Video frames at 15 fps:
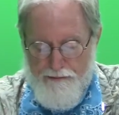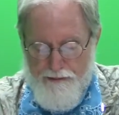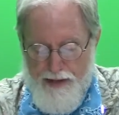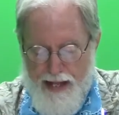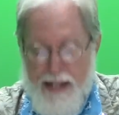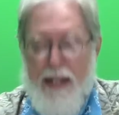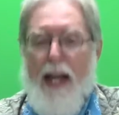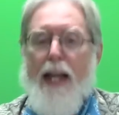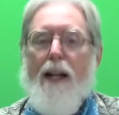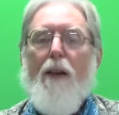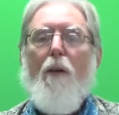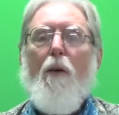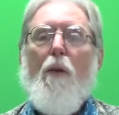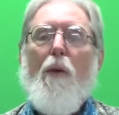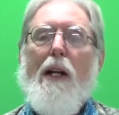
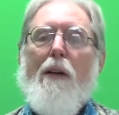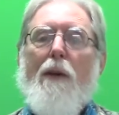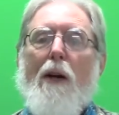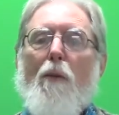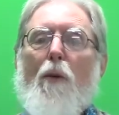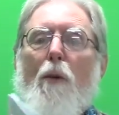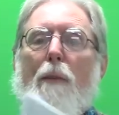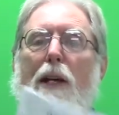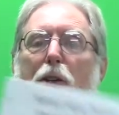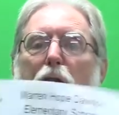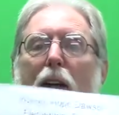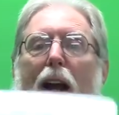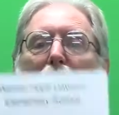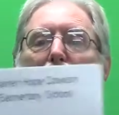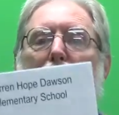anyway, we'll make
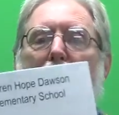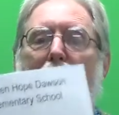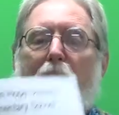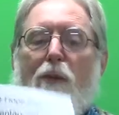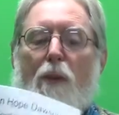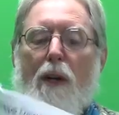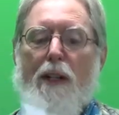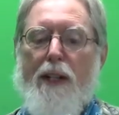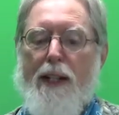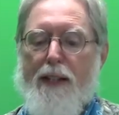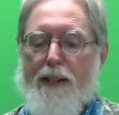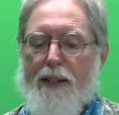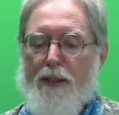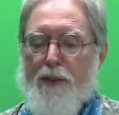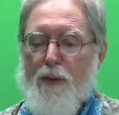sure everybody gets one of
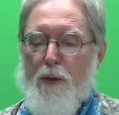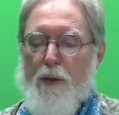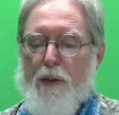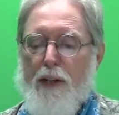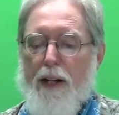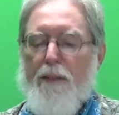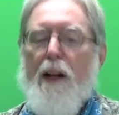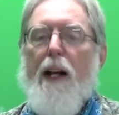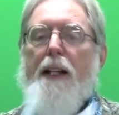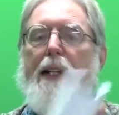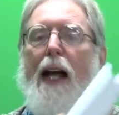these sooner enough.